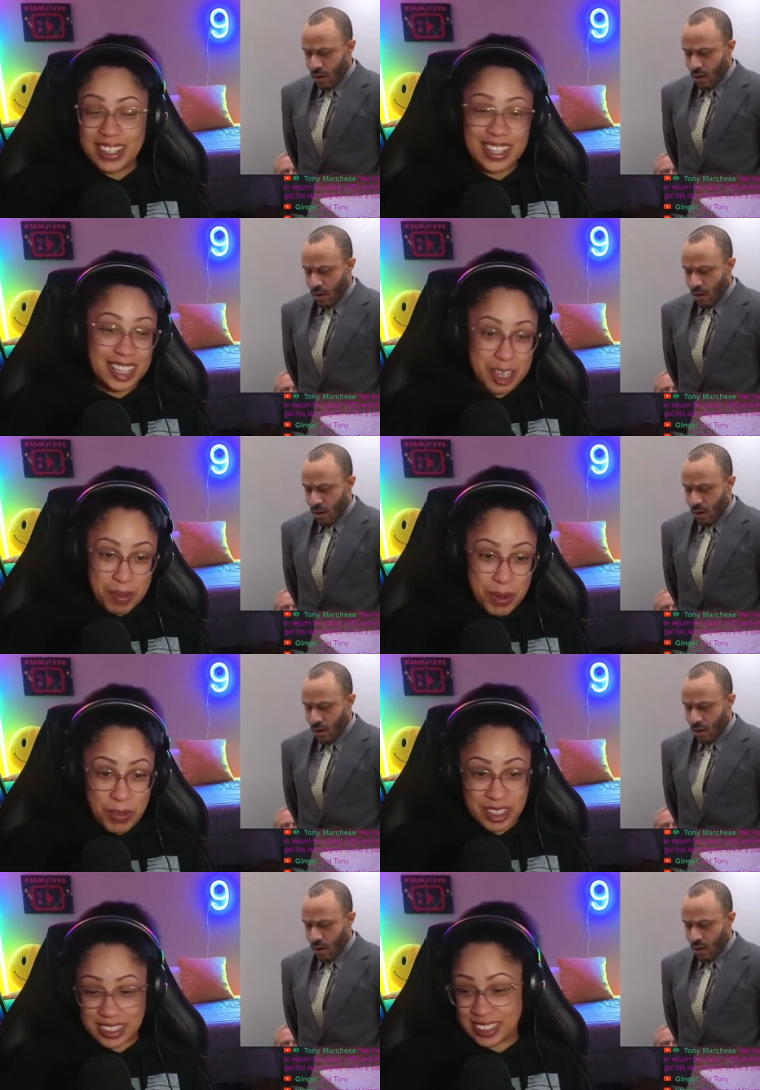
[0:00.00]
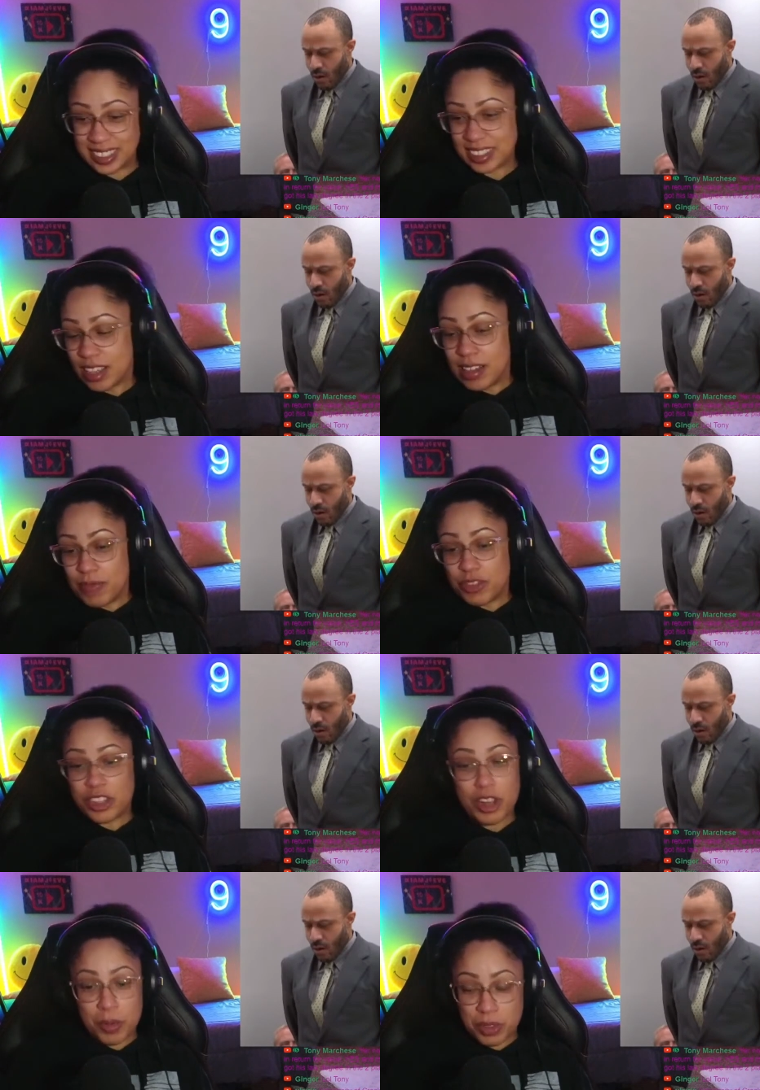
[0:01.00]
Speaker 1: Like in the movies, this is
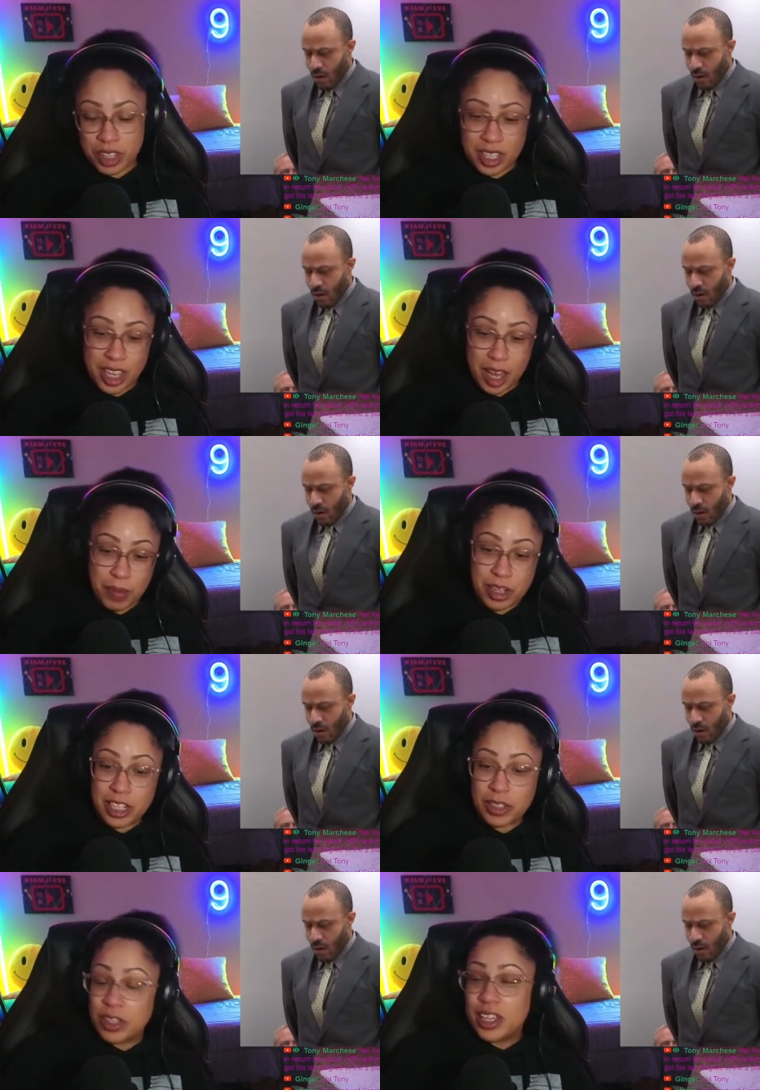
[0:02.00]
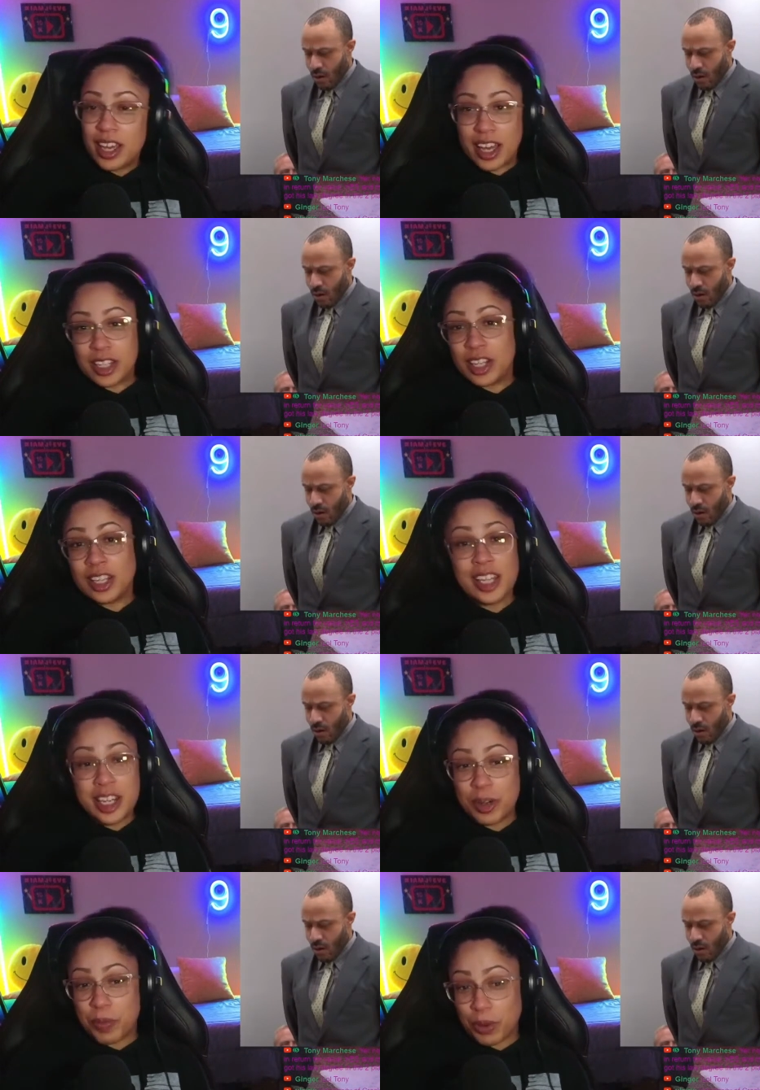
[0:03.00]
terrible thing happened, and the and the leader
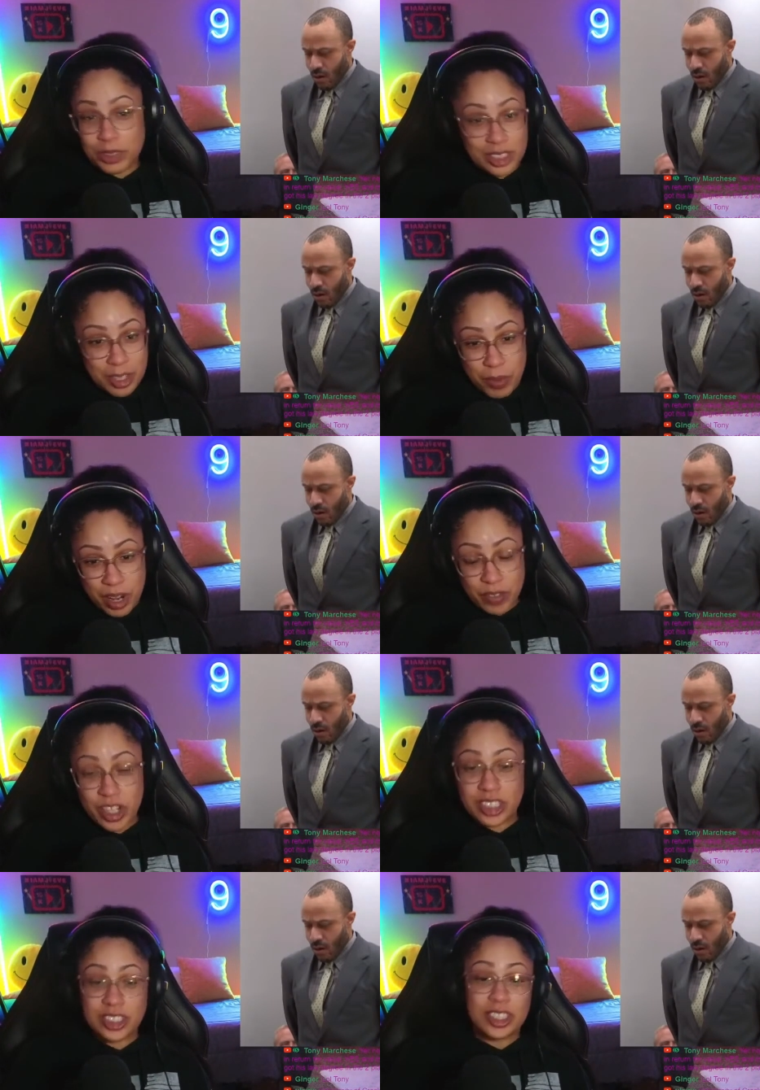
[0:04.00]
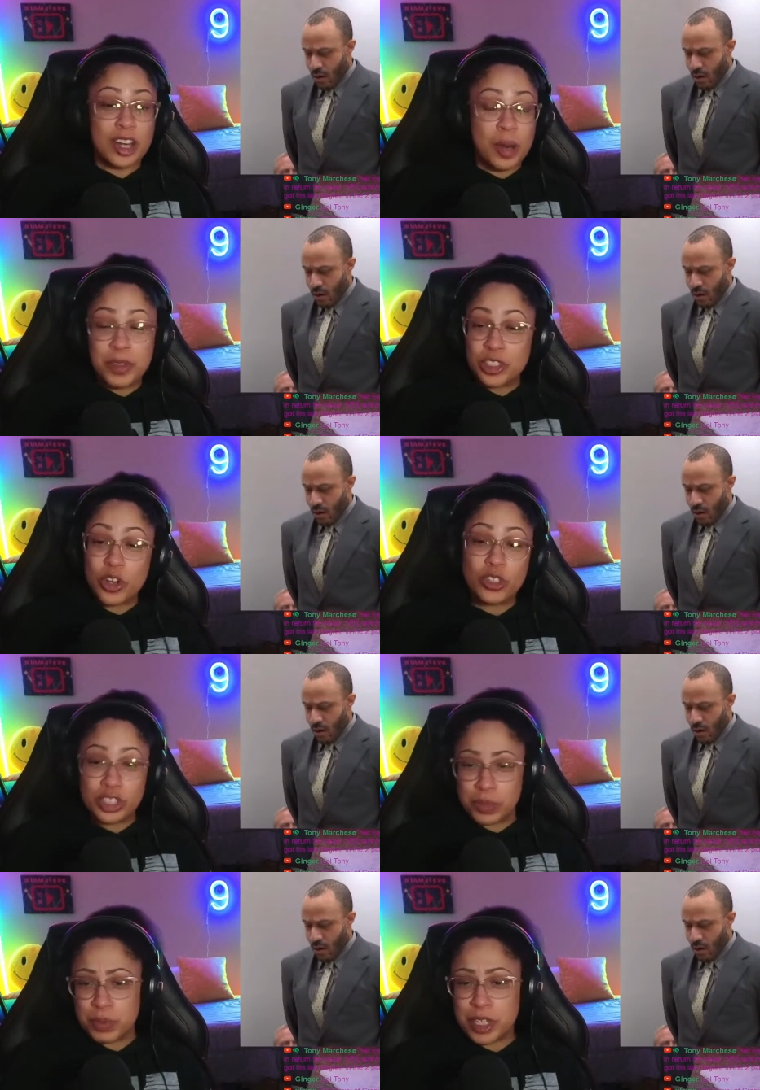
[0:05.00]
person or whatever has to come and talk to the
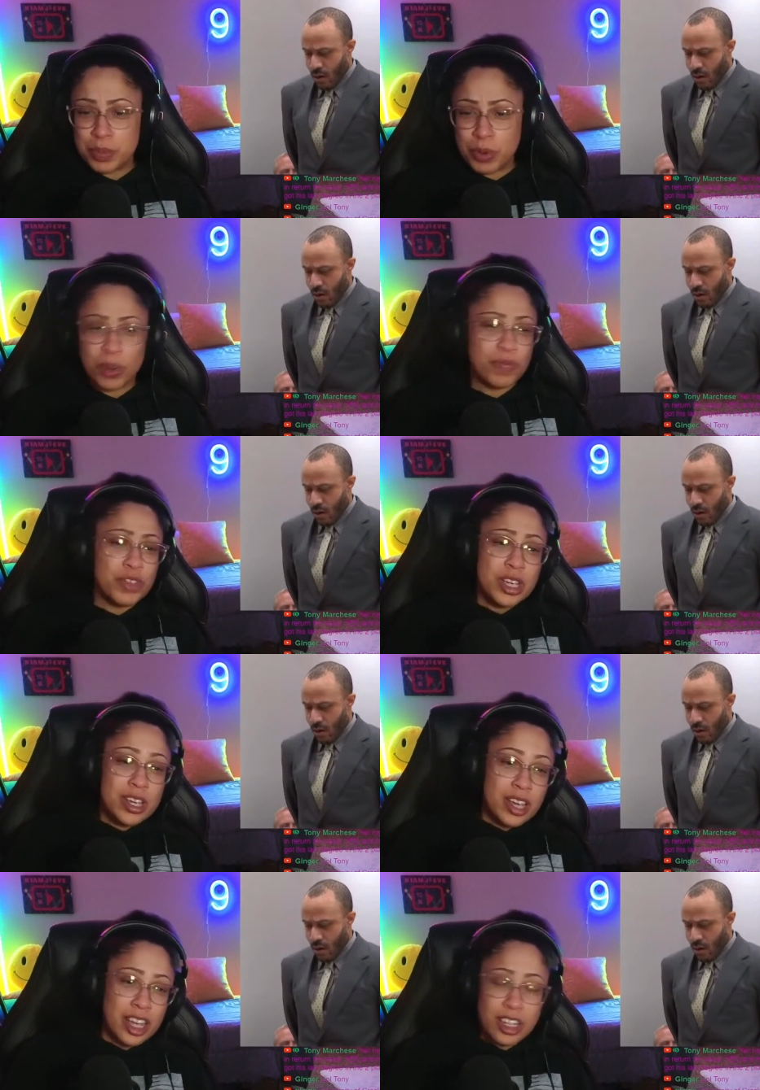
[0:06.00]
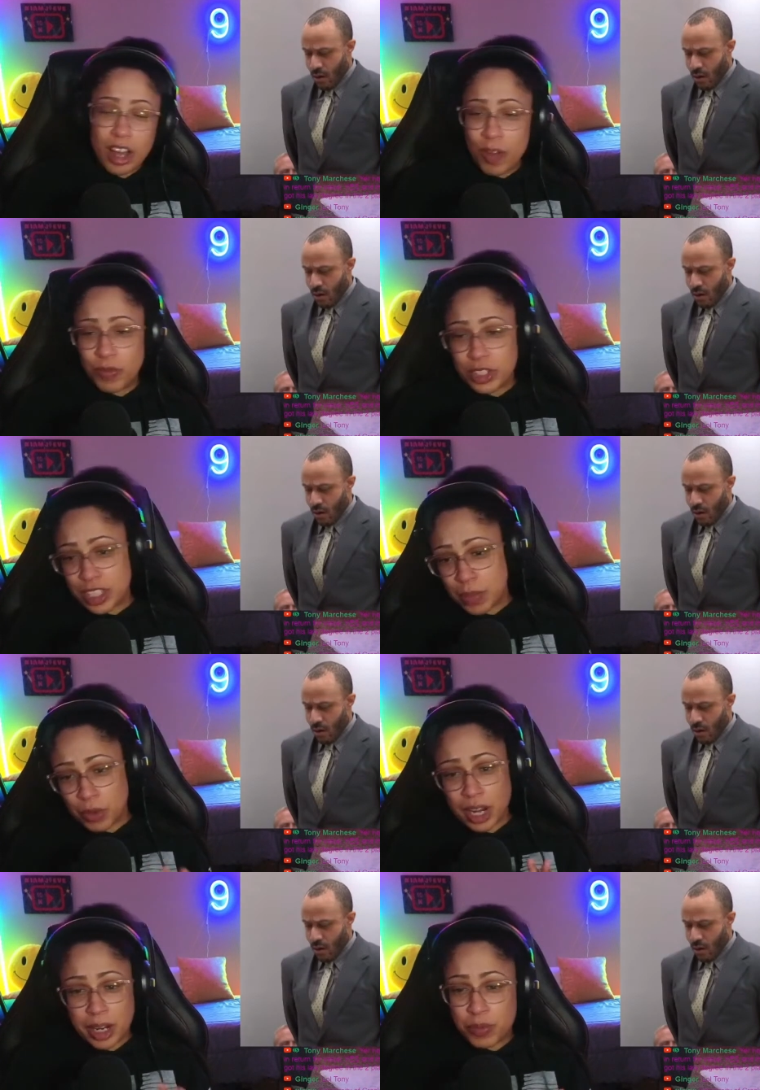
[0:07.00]
people and, and comfort them or let
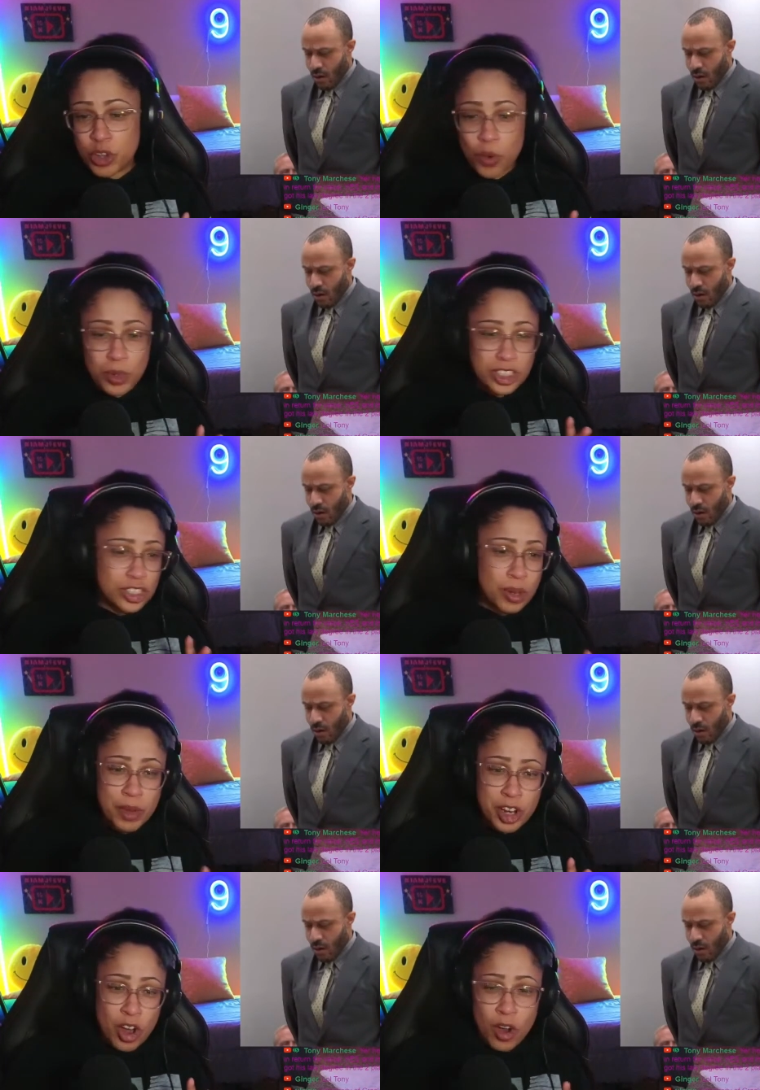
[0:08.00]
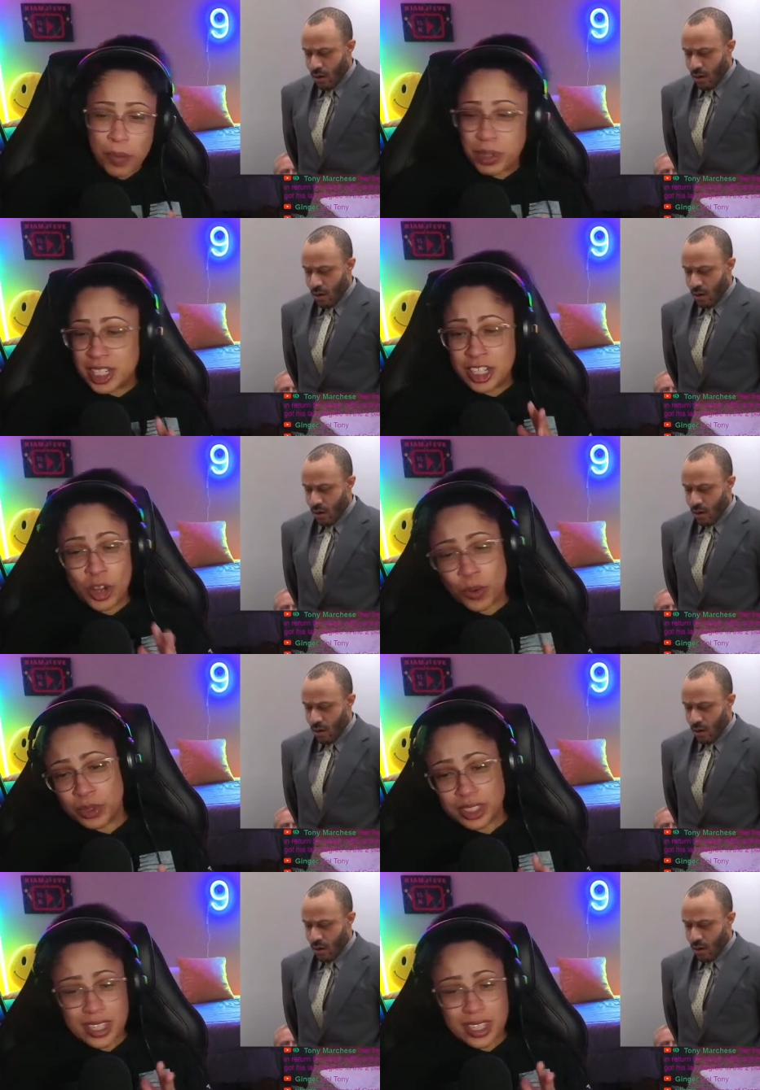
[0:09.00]
them know what's going on. But he knows